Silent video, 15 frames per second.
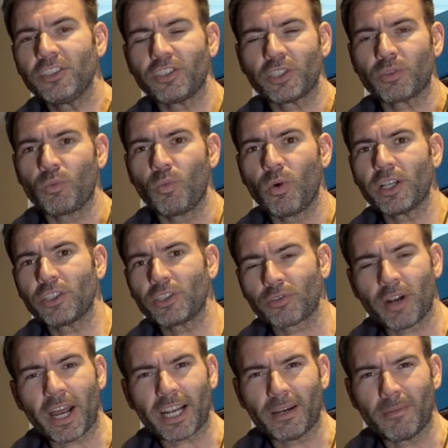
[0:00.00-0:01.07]
just one
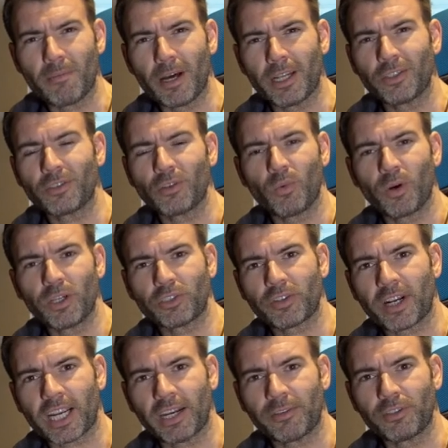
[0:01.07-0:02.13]
track a month or one
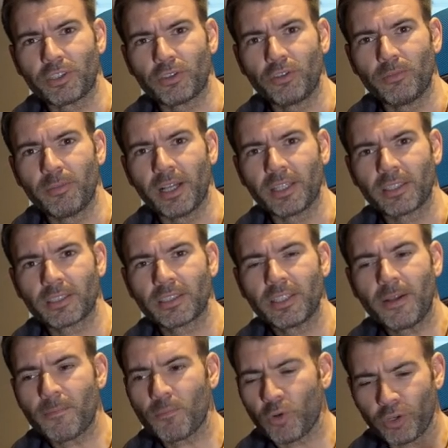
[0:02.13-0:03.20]
track every two months.
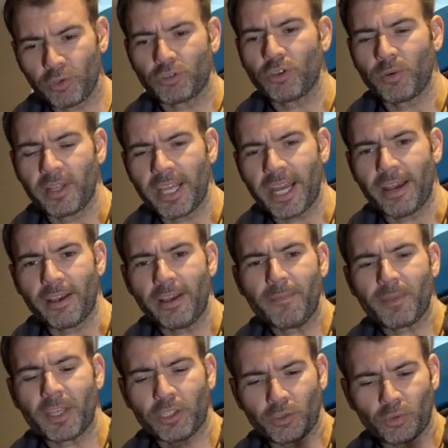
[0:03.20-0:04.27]
What you're doing there
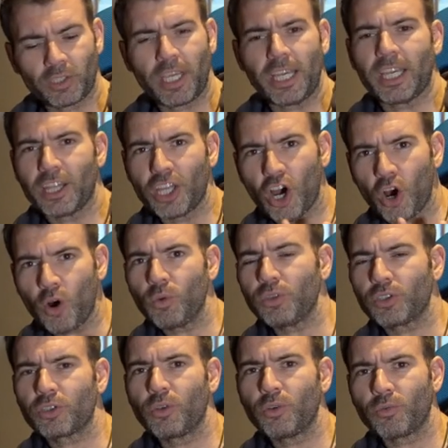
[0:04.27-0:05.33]
is you're taking the
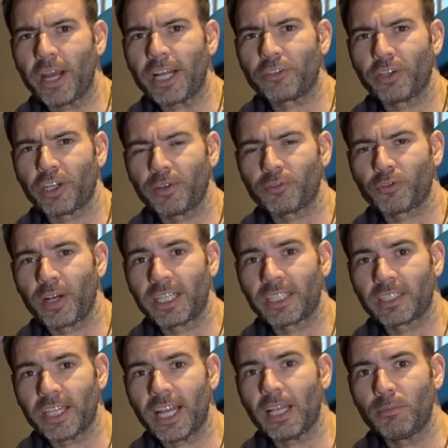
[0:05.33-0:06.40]
old school rhetoric of trying to
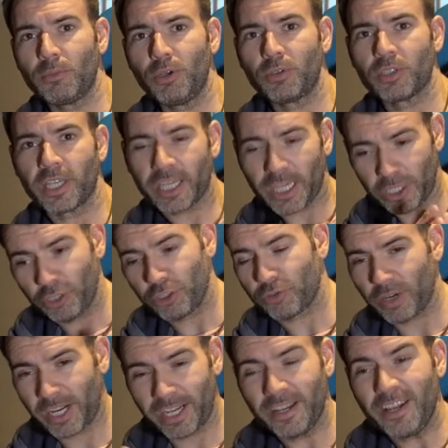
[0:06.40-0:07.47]
sell music and you're
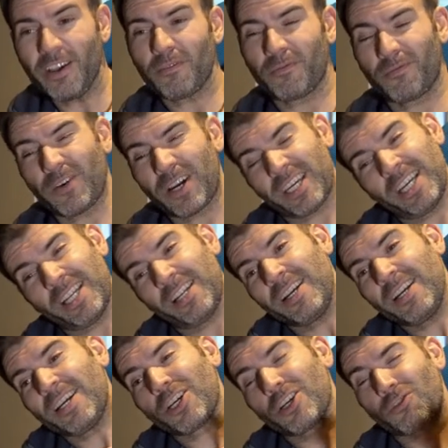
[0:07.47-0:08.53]
trying to fucking
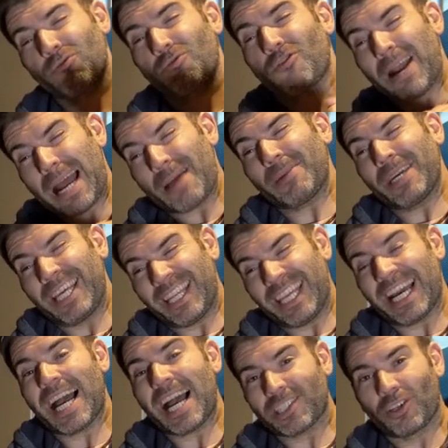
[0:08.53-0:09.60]
cram it in the
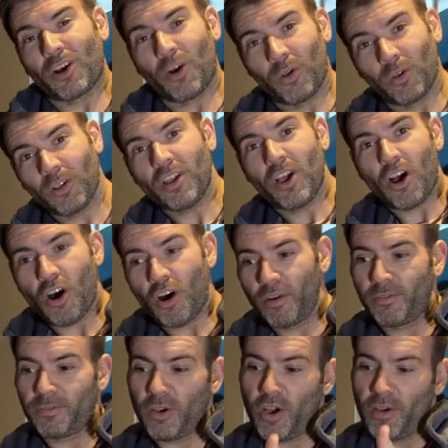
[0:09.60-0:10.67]
asshole
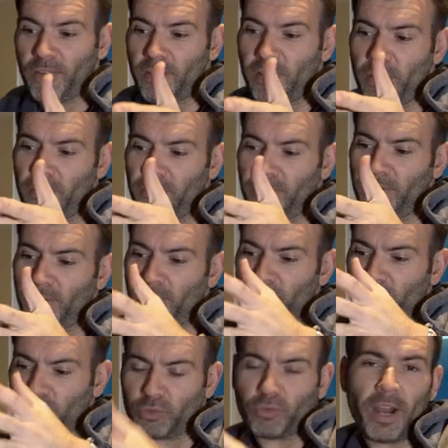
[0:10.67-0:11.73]
of, of,
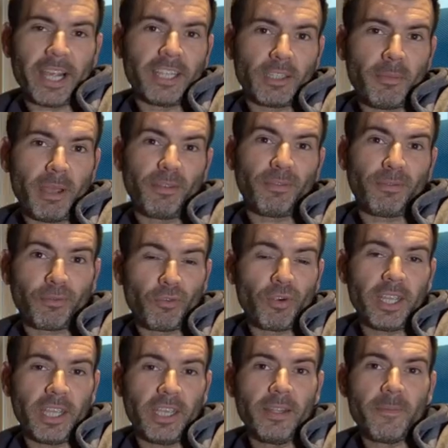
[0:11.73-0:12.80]
of trying to make
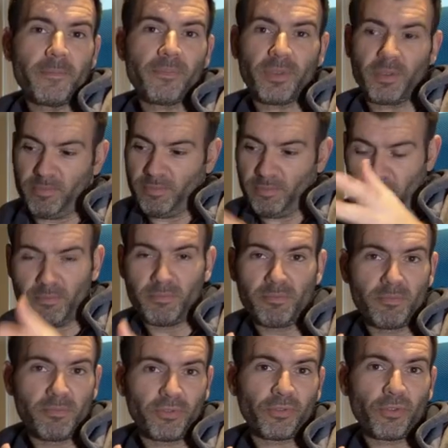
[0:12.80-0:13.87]
free
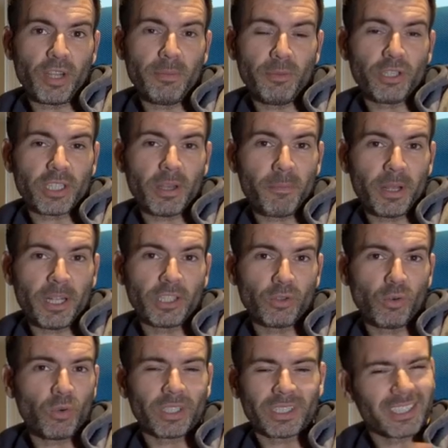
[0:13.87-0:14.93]
free music and build an
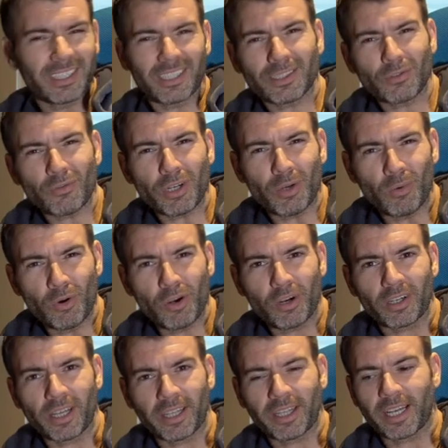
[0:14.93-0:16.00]
audience. It doesn't really
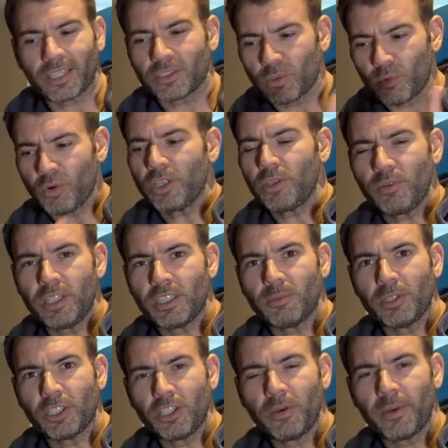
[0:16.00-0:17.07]
work like that. So what you need to
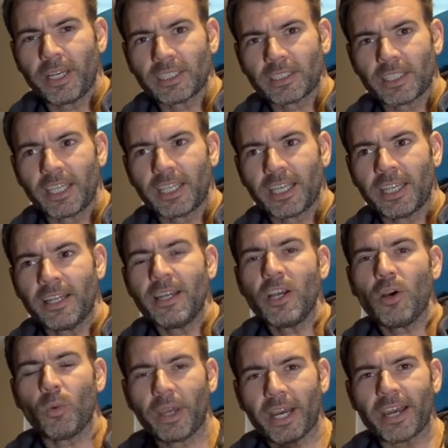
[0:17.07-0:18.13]
be doing is thinking,
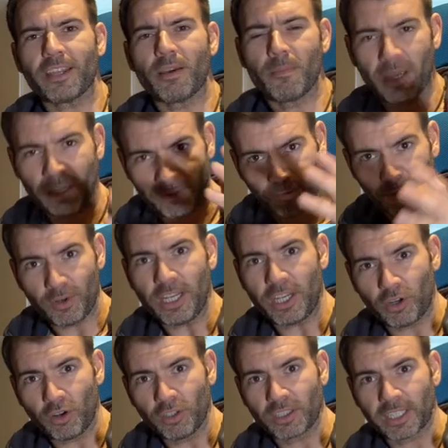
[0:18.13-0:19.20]
we either make free
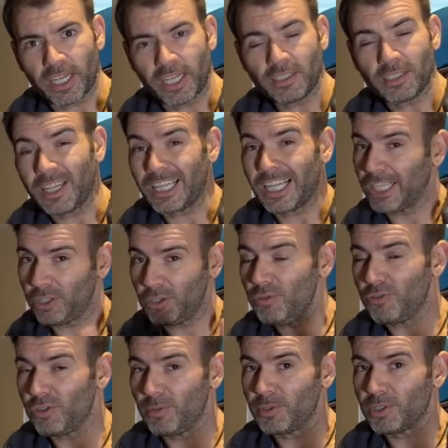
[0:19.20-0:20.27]
content like
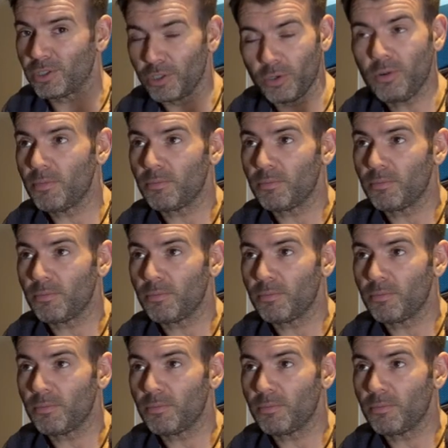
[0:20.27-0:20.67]
YouTubers do